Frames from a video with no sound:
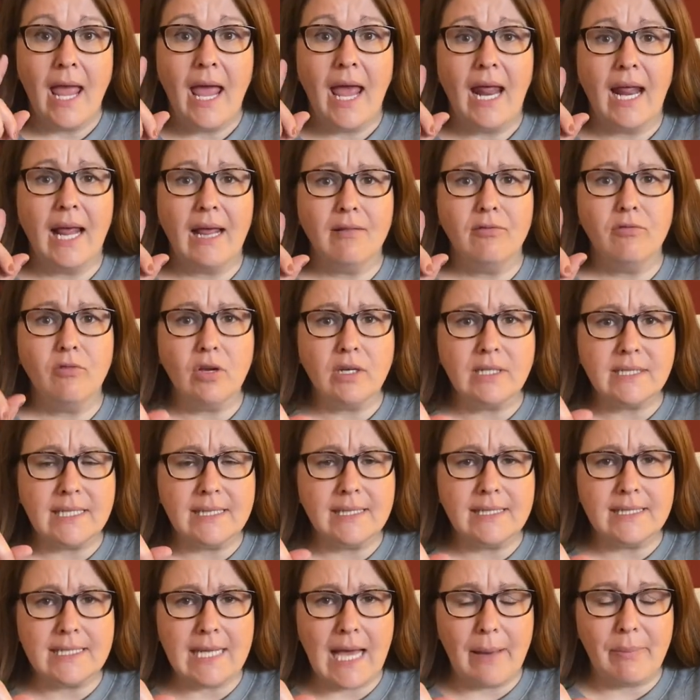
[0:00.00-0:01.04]
and I looked in
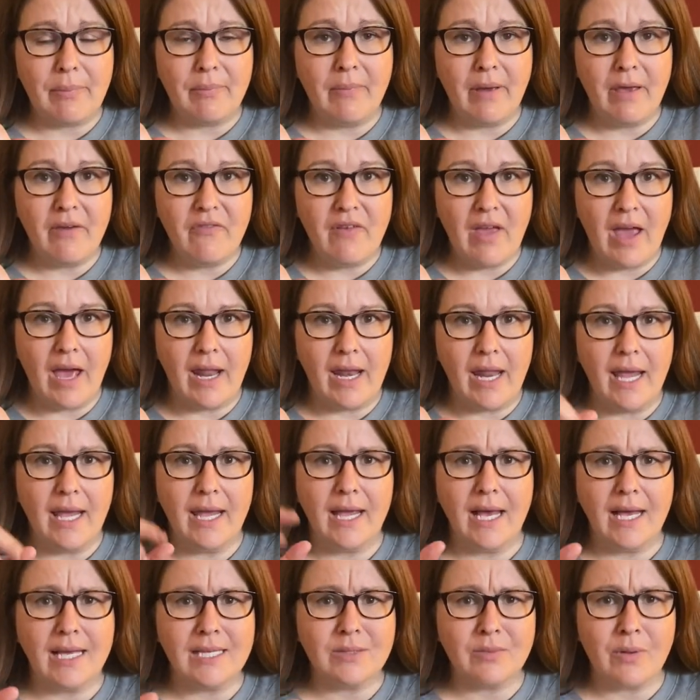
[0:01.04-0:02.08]
the top of my van, and
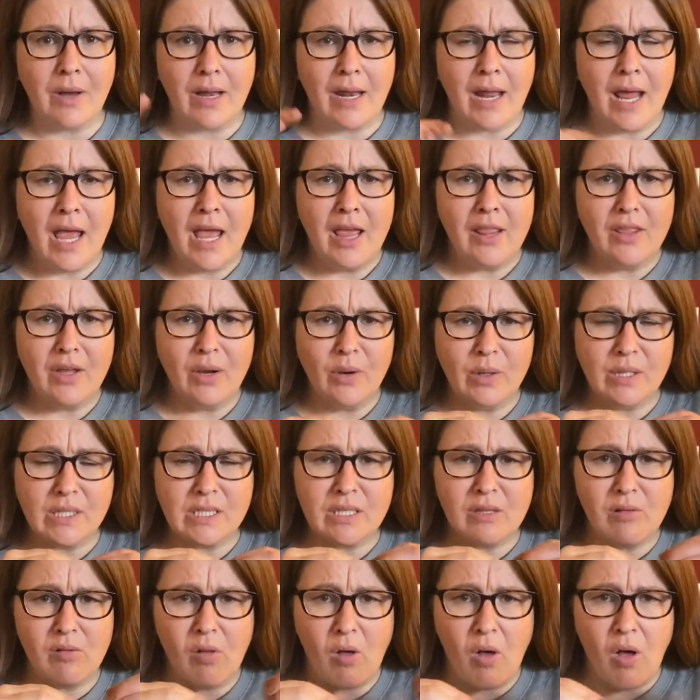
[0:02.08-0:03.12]
guess what? There was
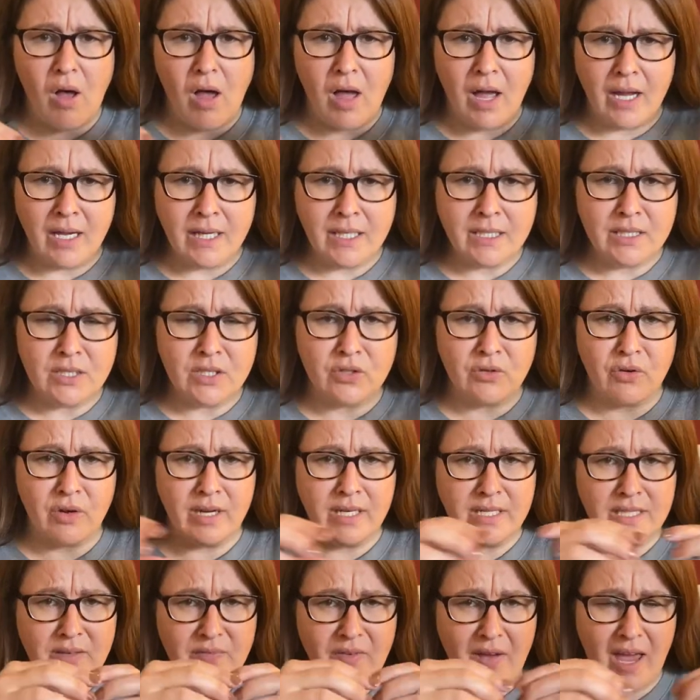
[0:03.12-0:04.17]
long
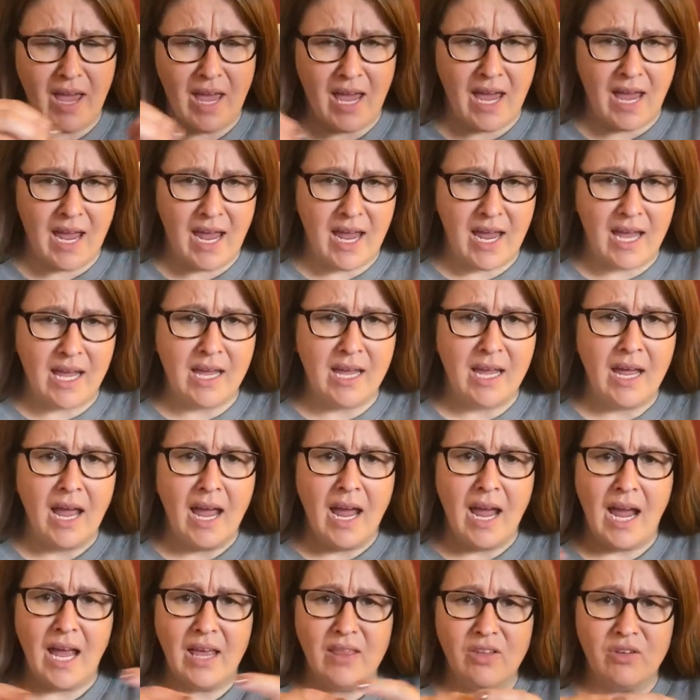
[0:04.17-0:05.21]
strings of hay
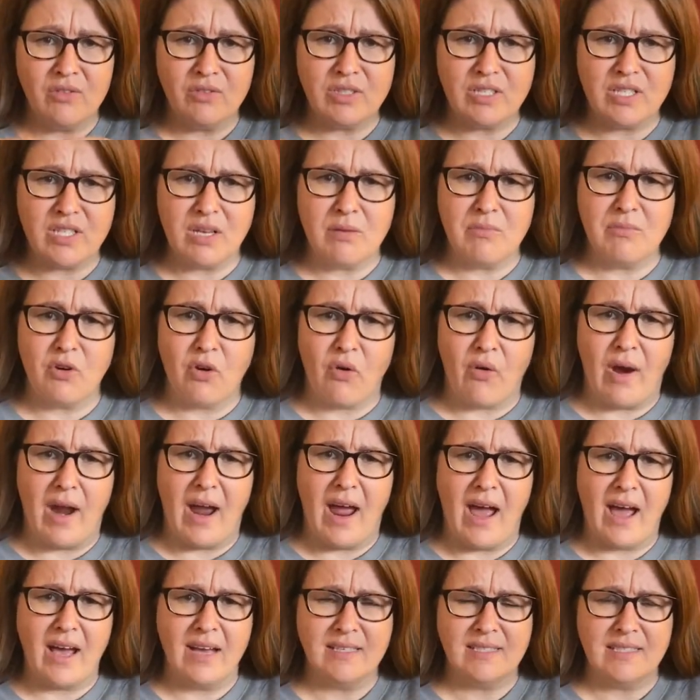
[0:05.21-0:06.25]
and there was some
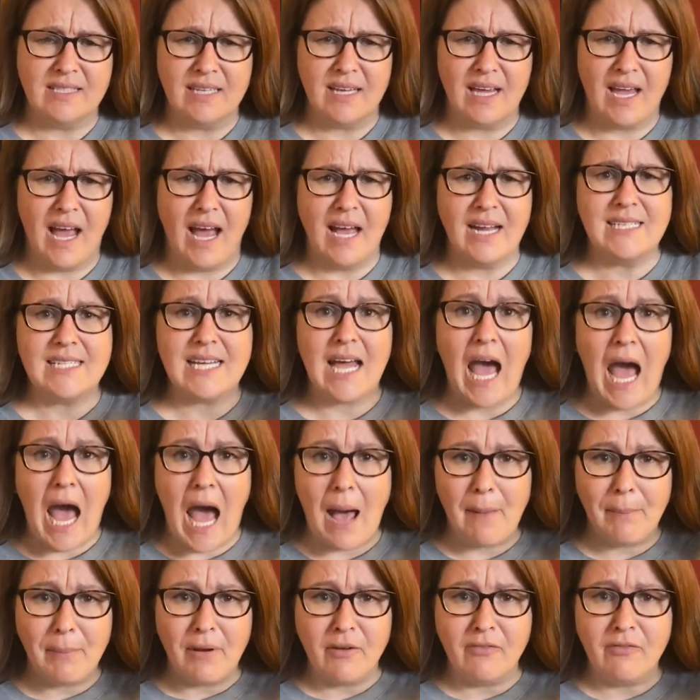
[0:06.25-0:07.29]
grass on
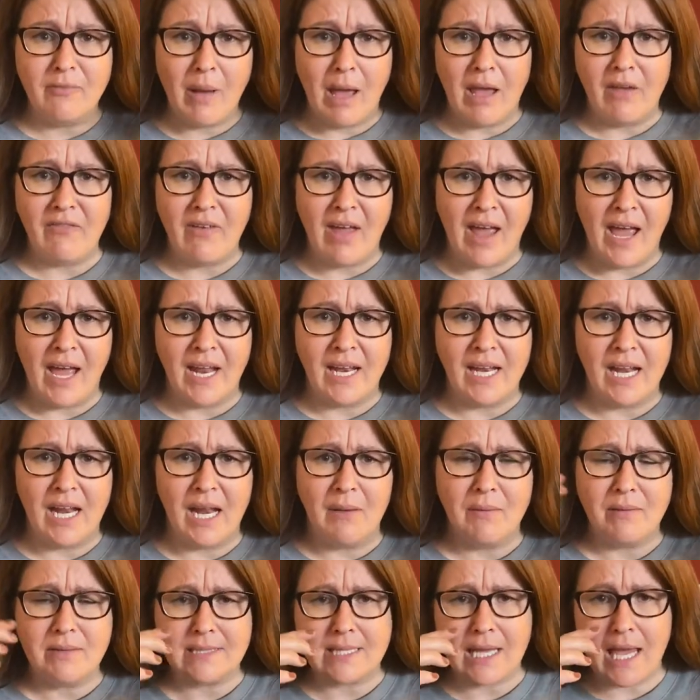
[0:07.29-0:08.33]
top of my van, and I
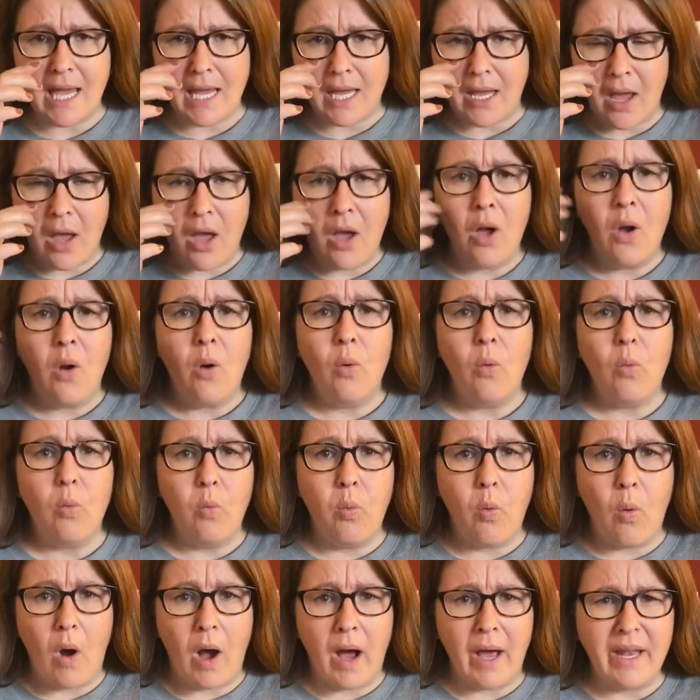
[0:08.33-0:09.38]
was like,
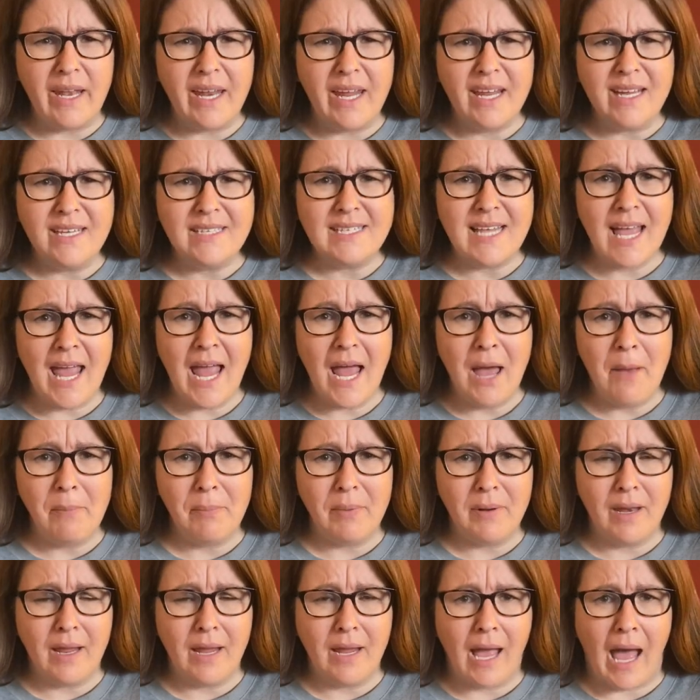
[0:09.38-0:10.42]
what is
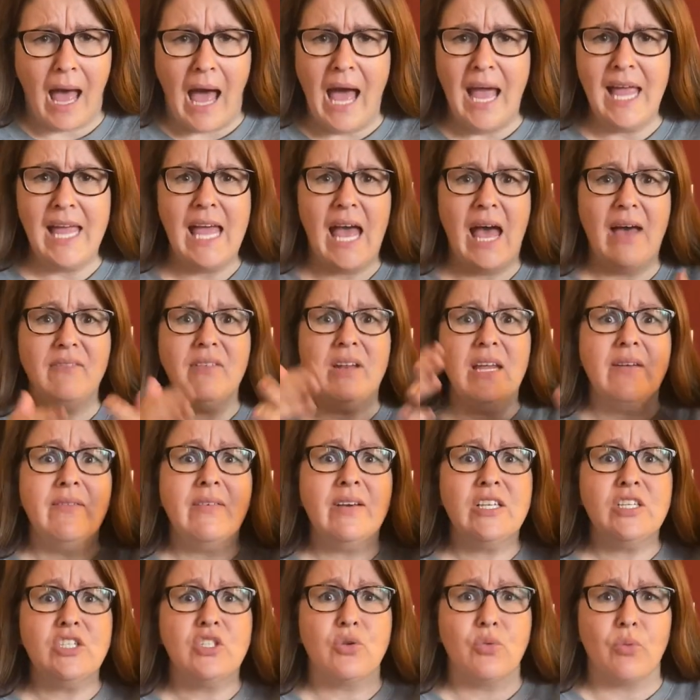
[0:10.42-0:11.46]
happening? I haven't
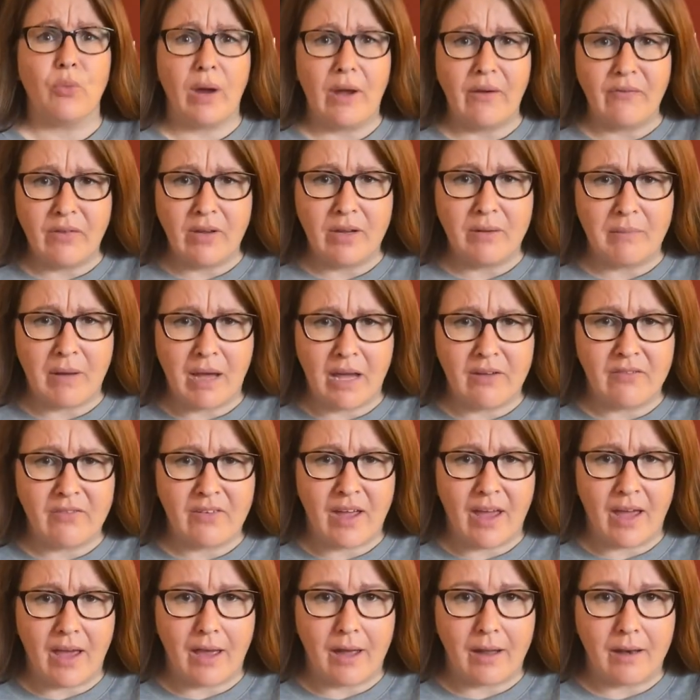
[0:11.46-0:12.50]
even driven my
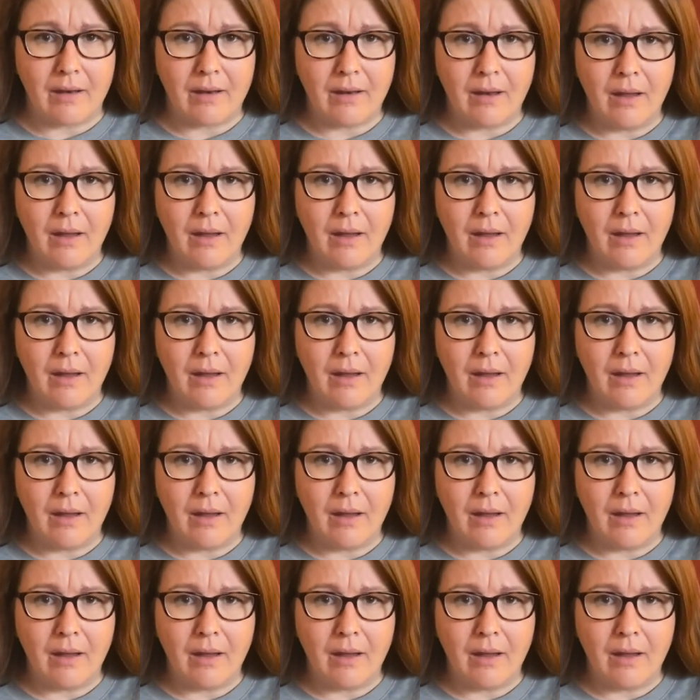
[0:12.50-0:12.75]
van.